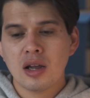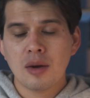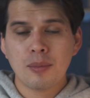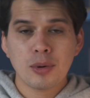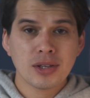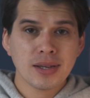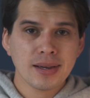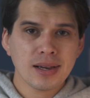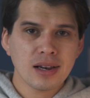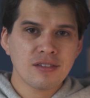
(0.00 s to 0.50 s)
Now,
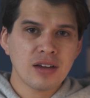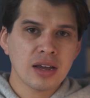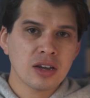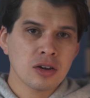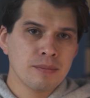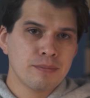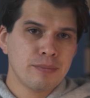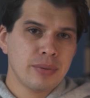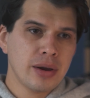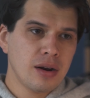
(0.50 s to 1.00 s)
particularly if I
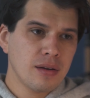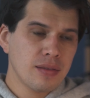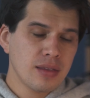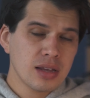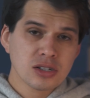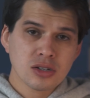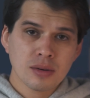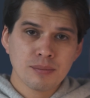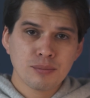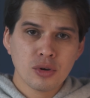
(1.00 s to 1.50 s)
compare
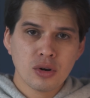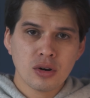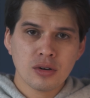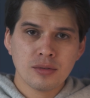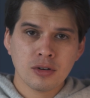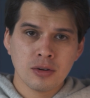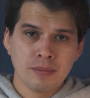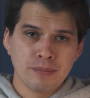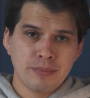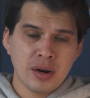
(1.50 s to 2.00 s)
this computer
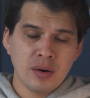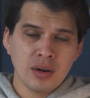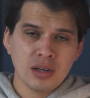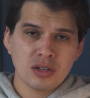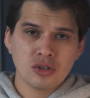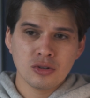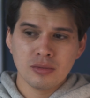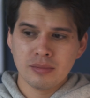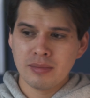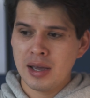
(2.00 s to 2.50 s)

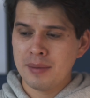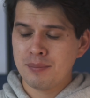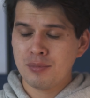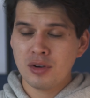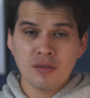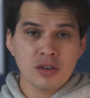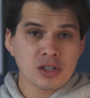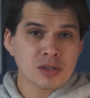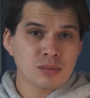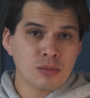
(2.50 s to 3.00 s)
comparing to my
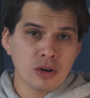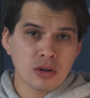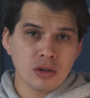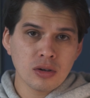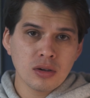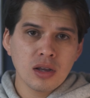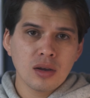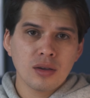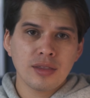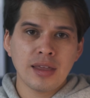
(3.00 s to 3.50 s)
previous
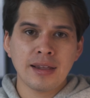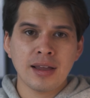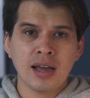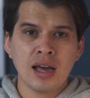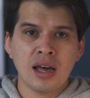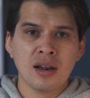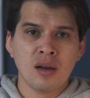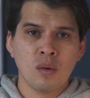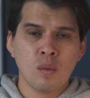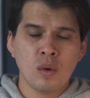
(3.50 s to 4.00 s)
model that
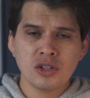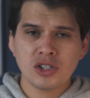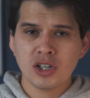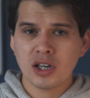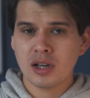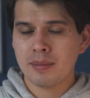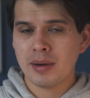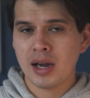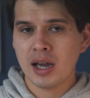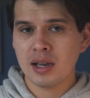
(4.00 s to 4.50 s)
had a 1
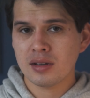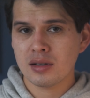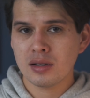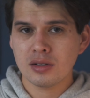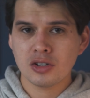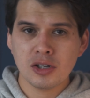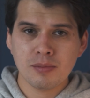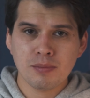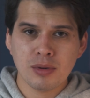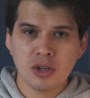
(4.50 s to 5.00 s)
gigabyte
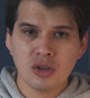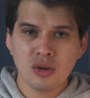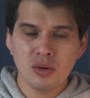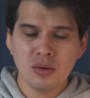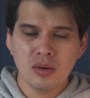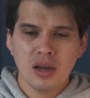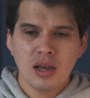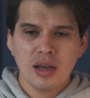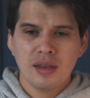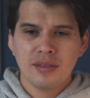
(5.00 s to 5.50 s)

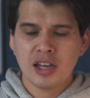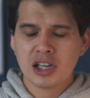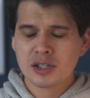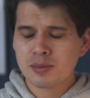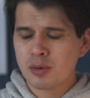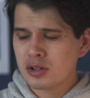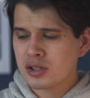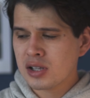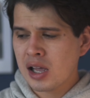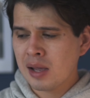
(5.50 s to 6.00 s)
GPU, the
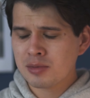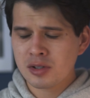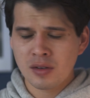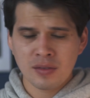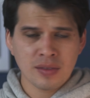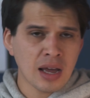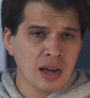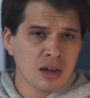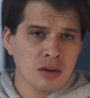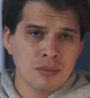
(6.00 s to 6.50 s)
export times
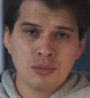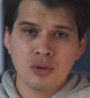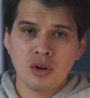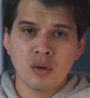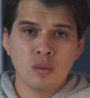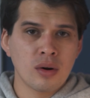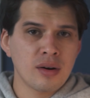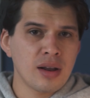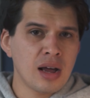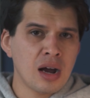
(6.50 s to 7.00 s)
on that
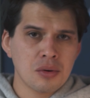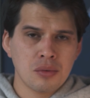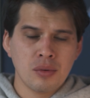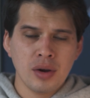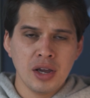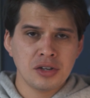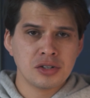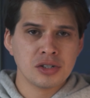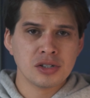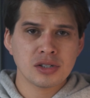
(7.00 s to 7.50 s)
computer were
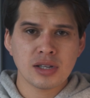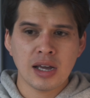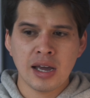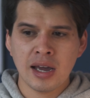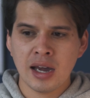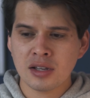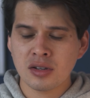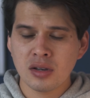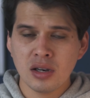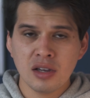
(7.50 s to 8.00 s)
outrageous. I
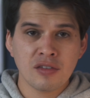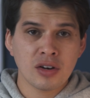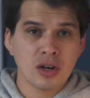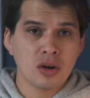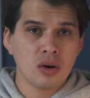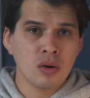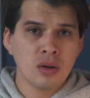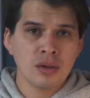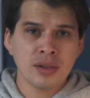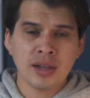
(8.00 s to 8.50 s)
had to leave it
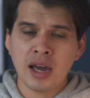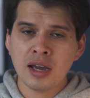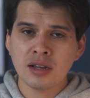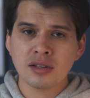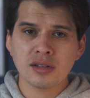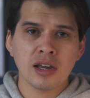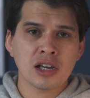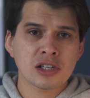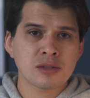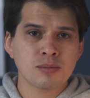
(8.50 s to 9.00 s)
all
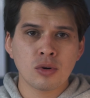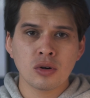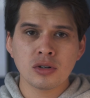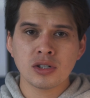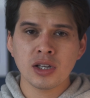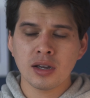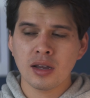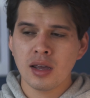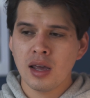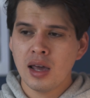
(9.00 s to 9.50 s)
night
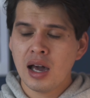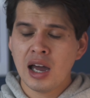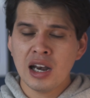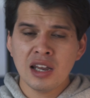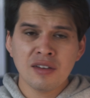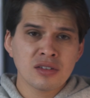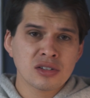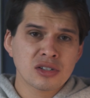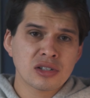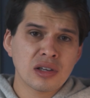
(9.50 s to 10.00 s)
exporting, and
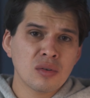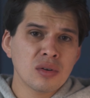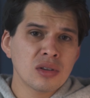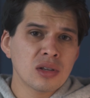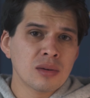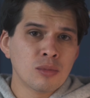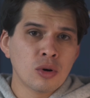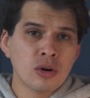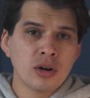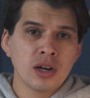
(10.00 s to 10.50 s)
even so in
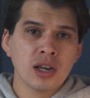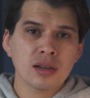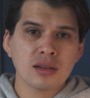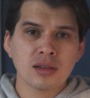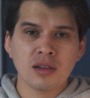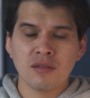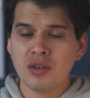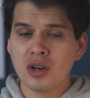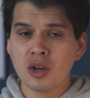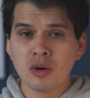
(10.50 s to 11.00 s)
the morning,
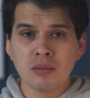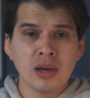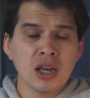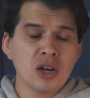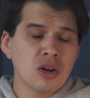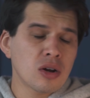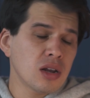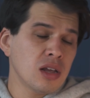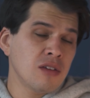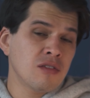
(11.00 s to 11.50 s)
the video may
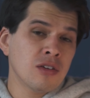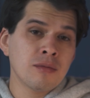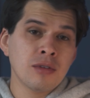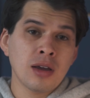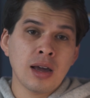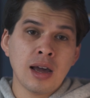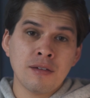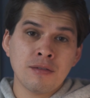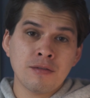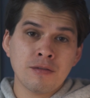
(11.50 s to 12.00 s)
not even
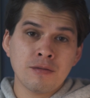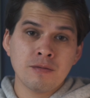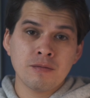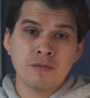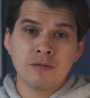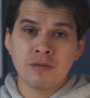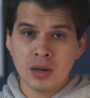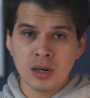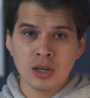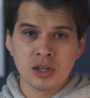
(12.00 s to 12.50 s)
have
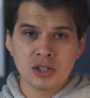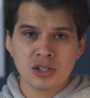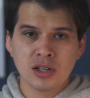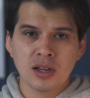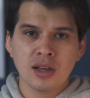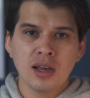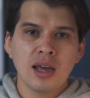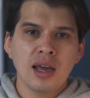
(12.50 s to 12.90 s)
finished.